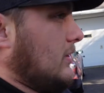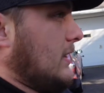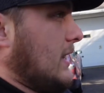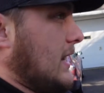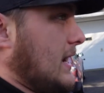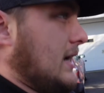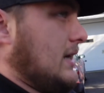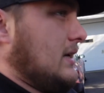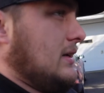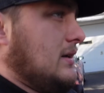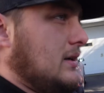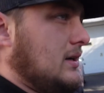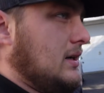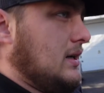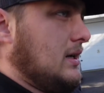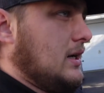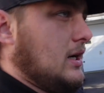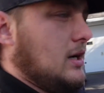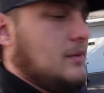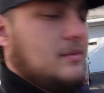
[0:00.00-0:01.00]
that.
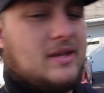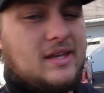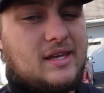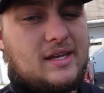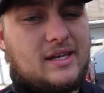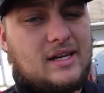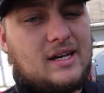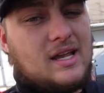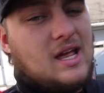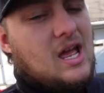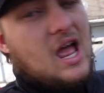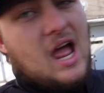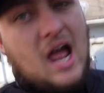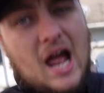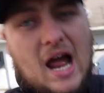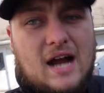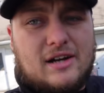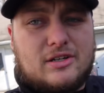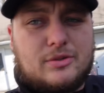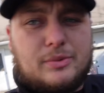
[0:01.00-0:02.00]
And
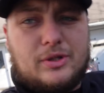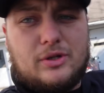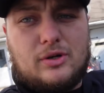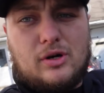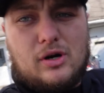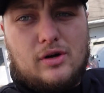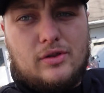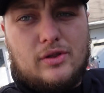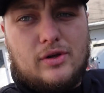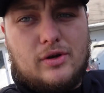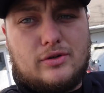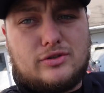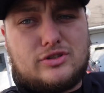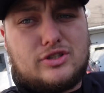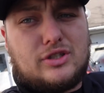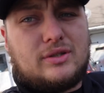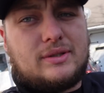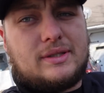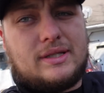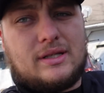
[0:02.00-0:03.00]
then after we do all those
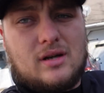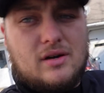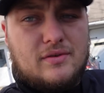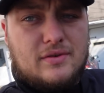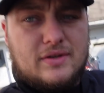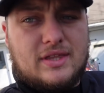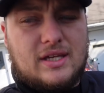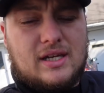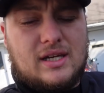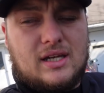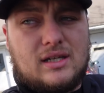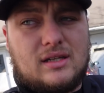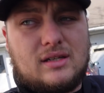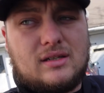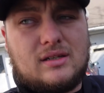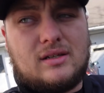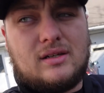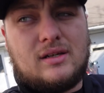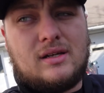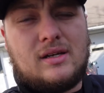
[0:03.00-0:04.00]
so you can hear
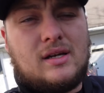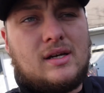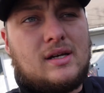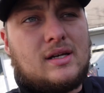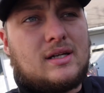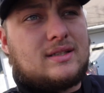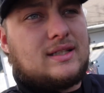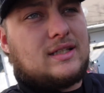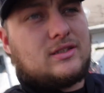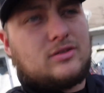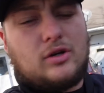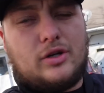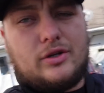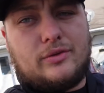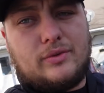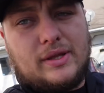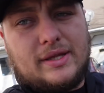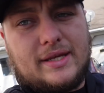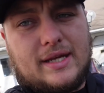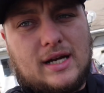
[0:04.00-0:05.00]
everything, that's all you
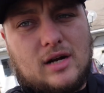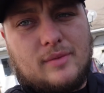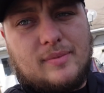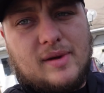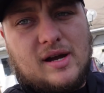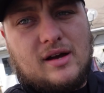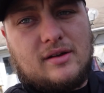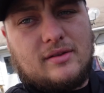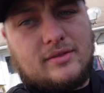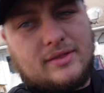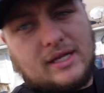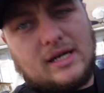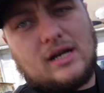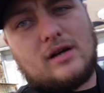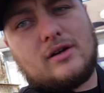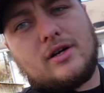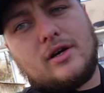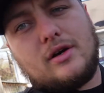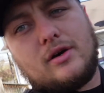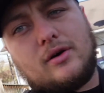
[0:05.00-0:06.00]
really care about, then
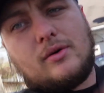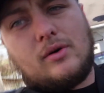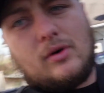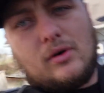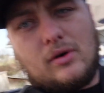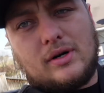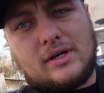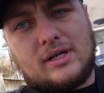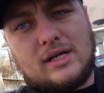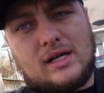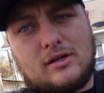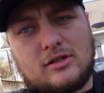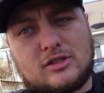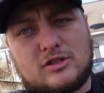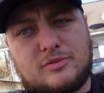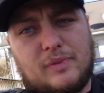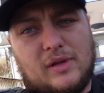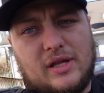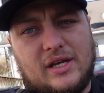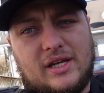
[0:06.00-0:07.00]
I'll go on and I'll
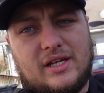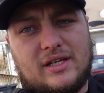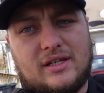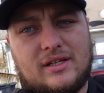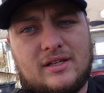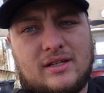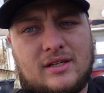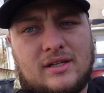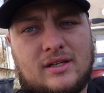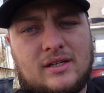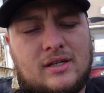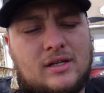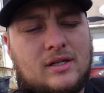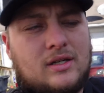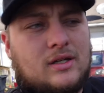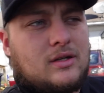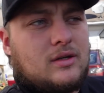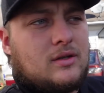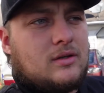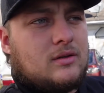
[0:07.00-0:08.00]

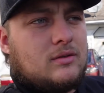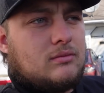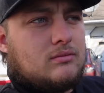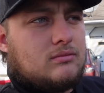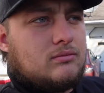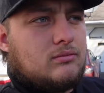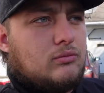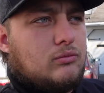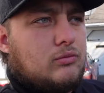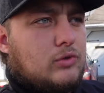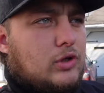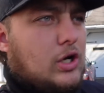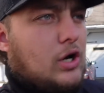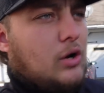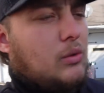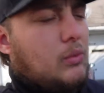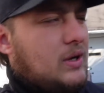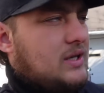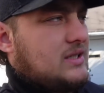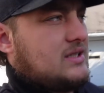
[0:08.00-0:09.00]
explain, you know,
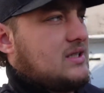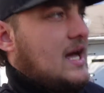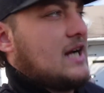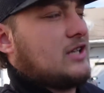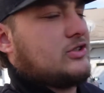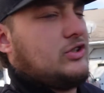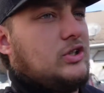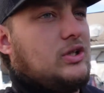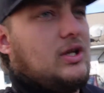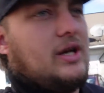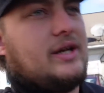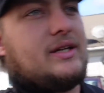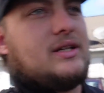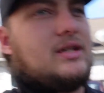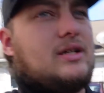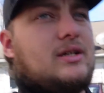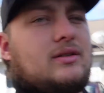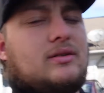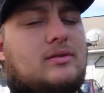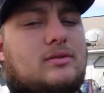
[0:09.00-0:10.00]
what it's actually like
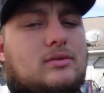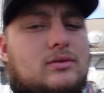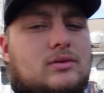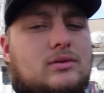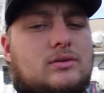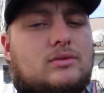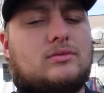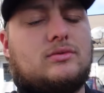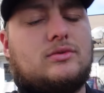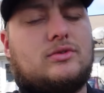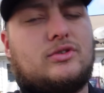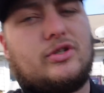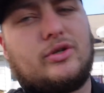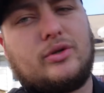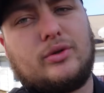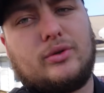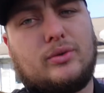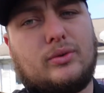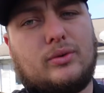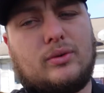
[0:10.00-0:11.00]

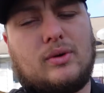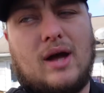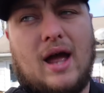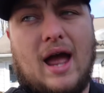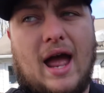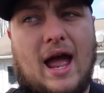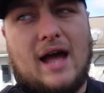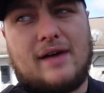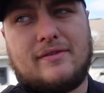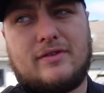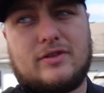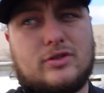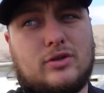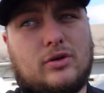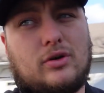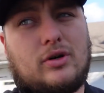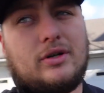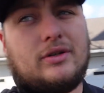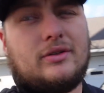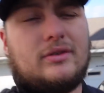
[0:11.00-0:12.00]
to have this
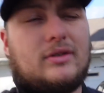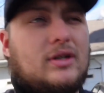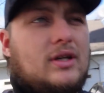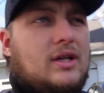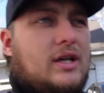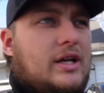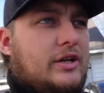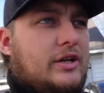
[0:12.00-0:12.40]
on